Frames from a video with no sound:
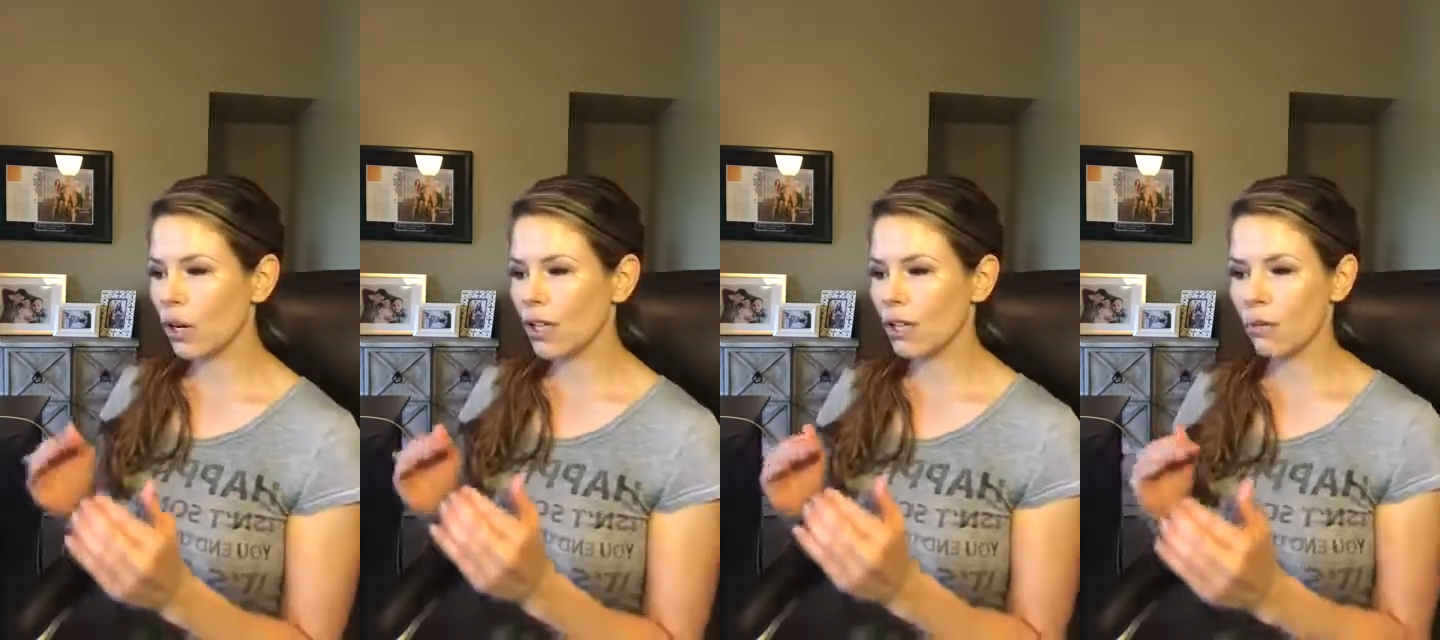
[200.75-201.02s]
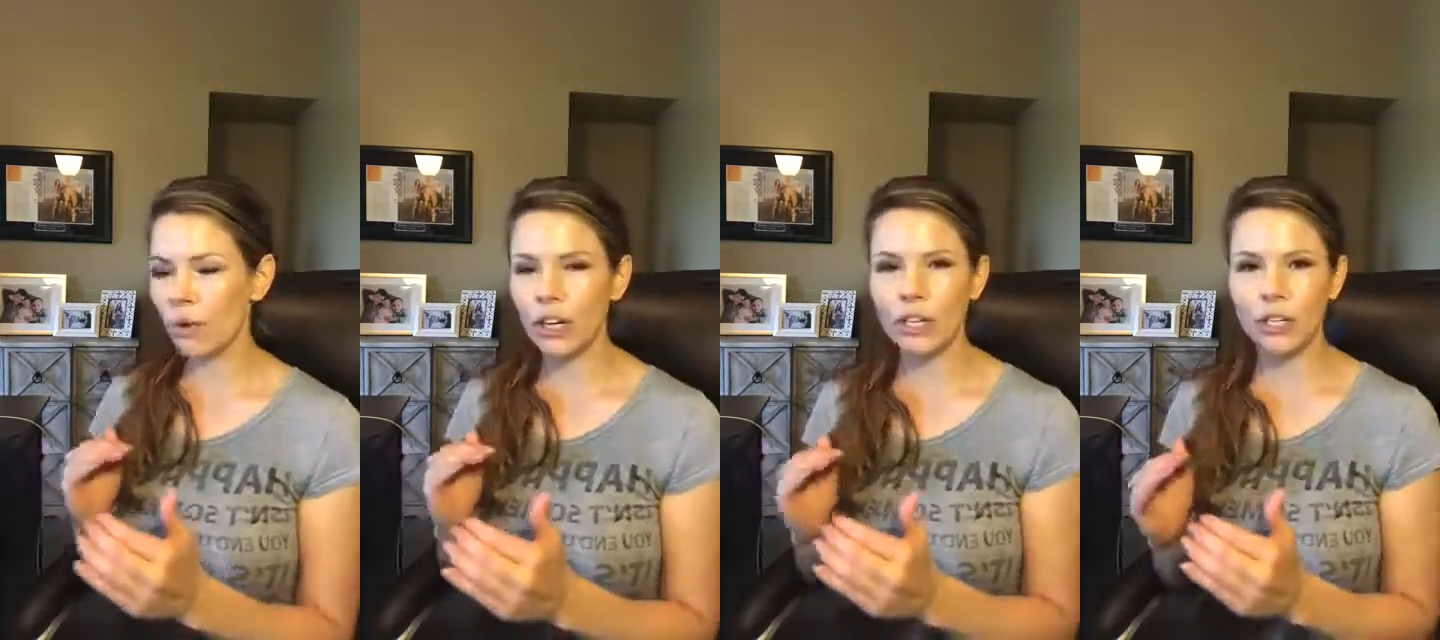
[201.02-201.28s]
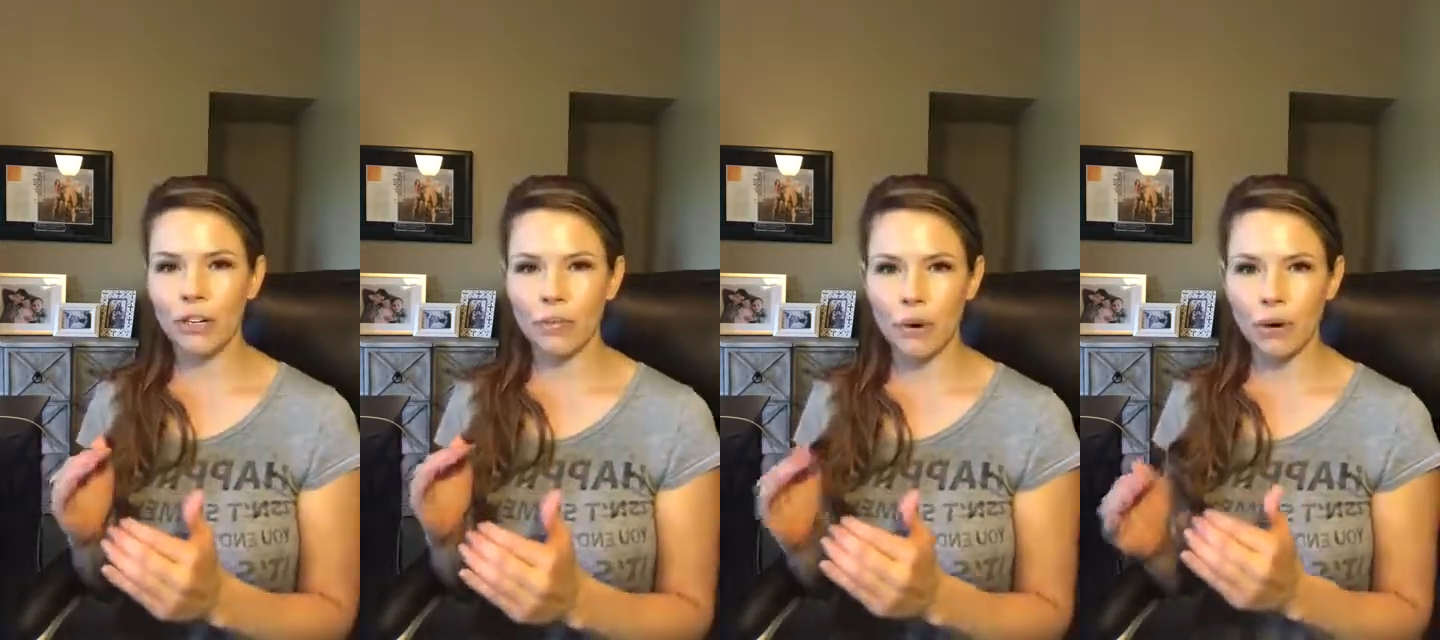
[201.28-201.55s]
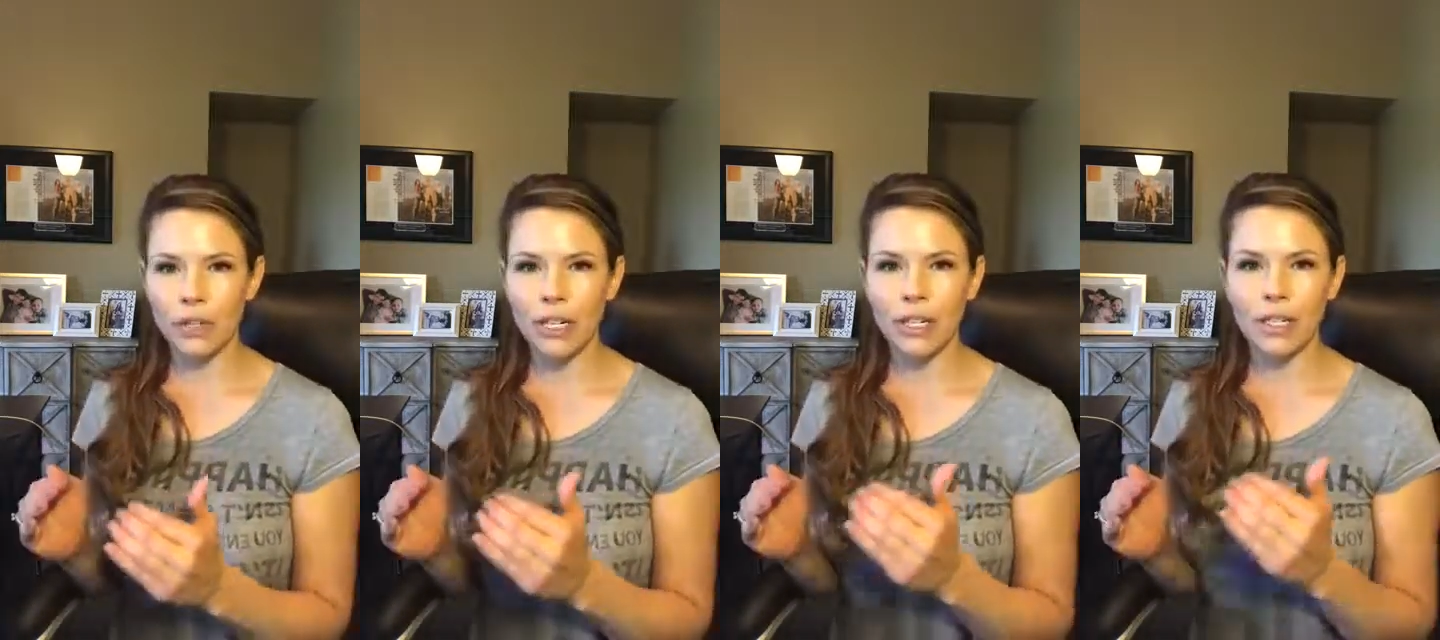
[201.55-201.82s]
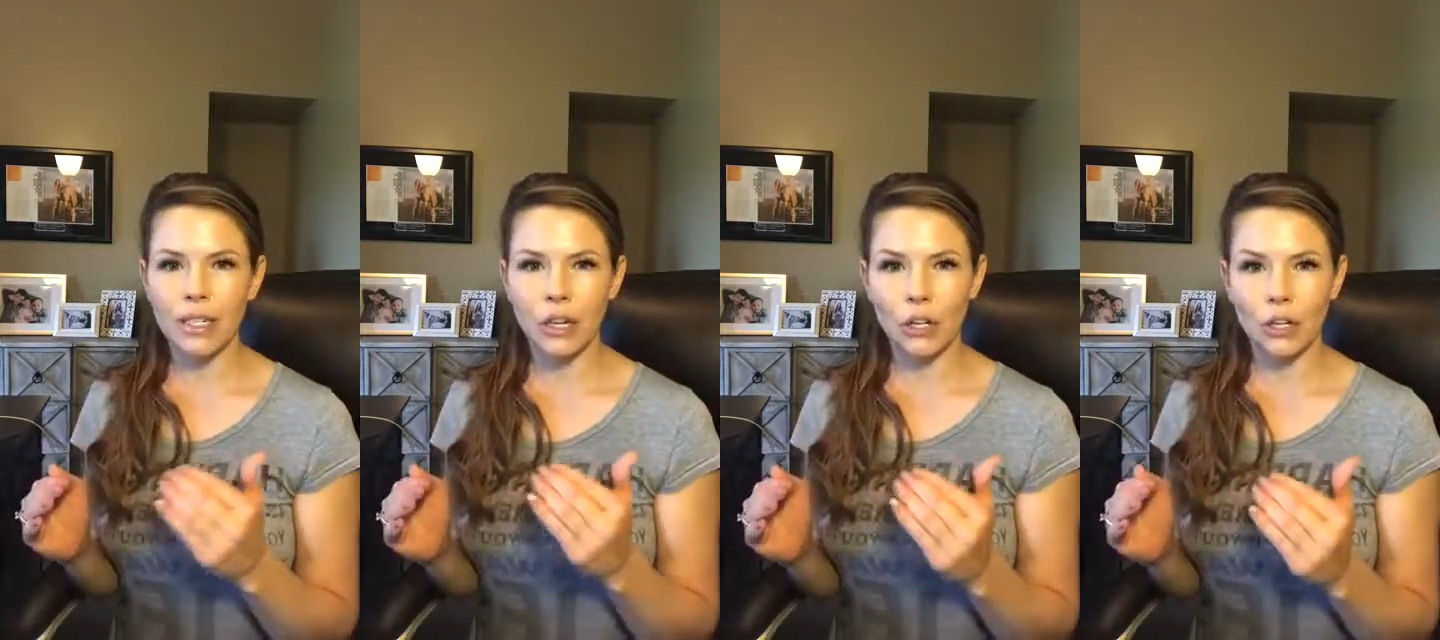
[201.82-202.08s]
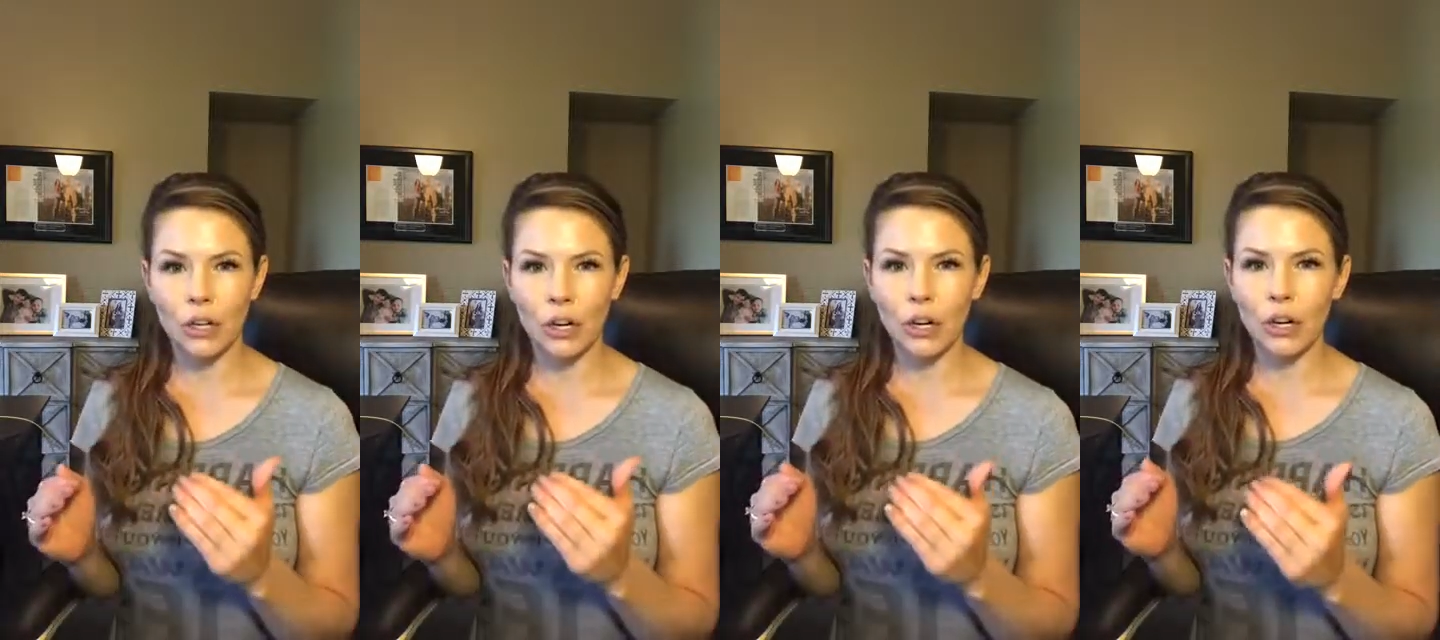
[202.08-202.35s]
at the ratio of protein to
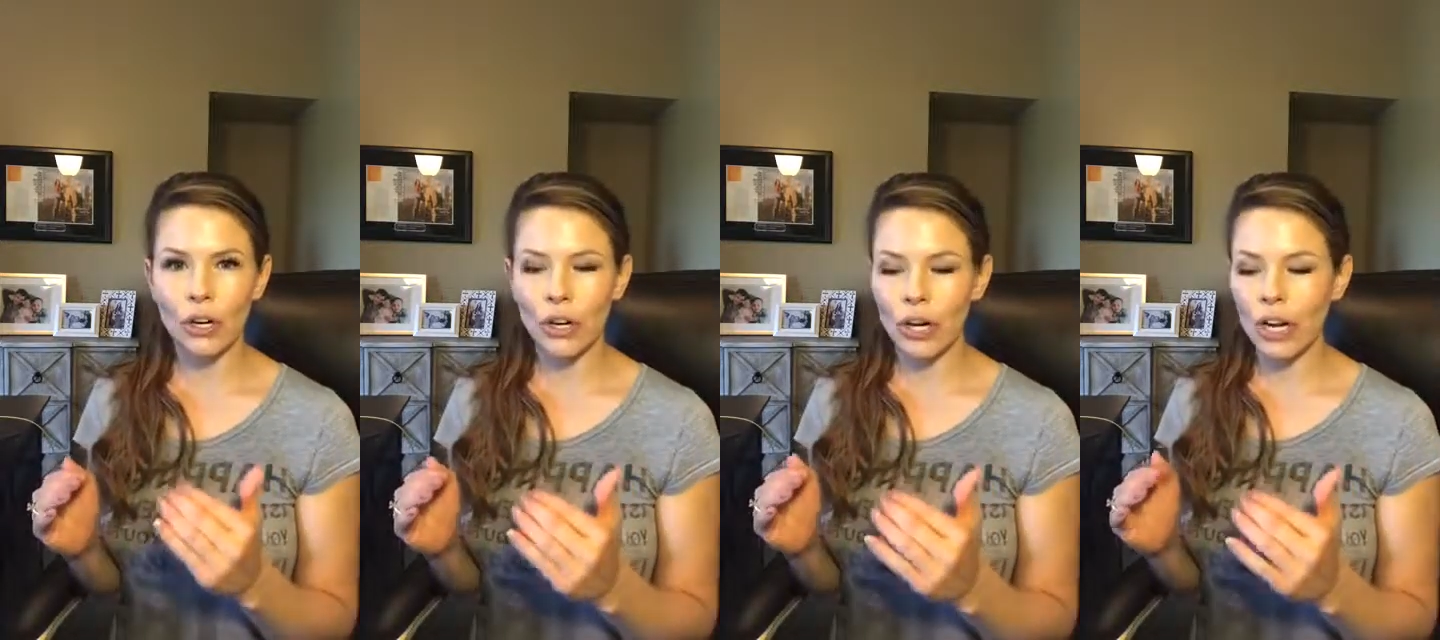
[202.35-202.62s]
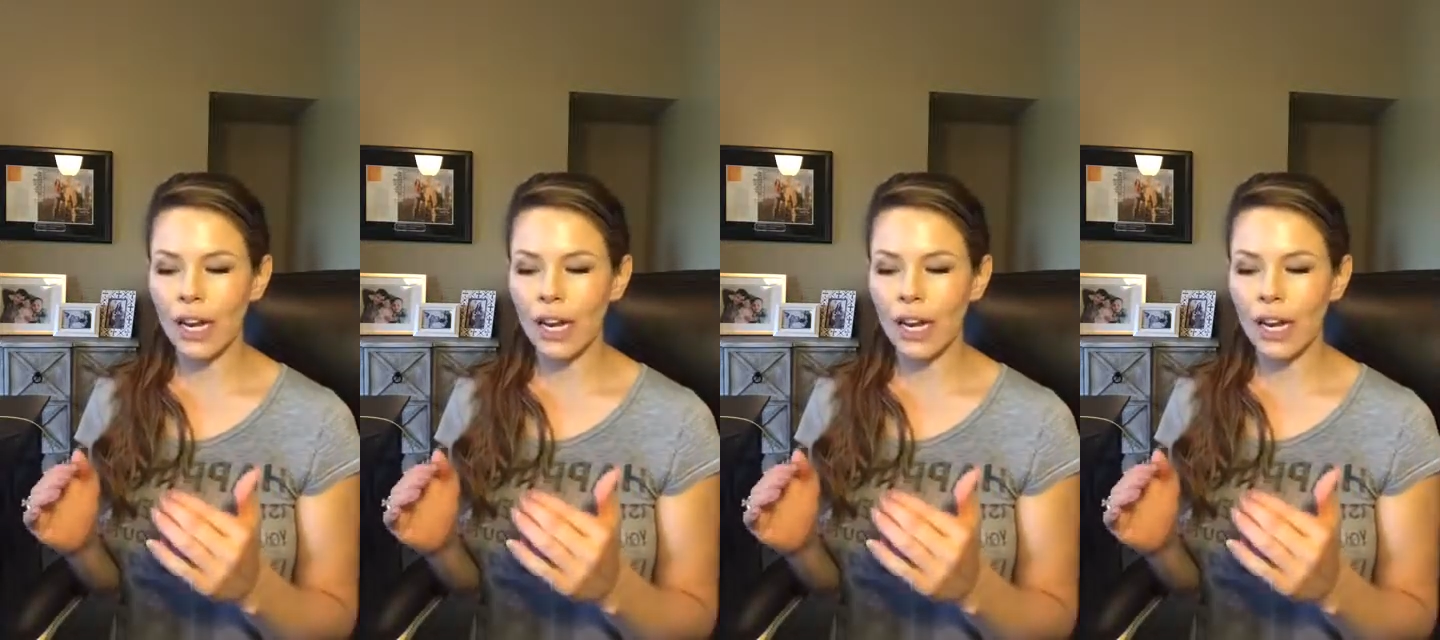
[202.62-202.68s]
sugar,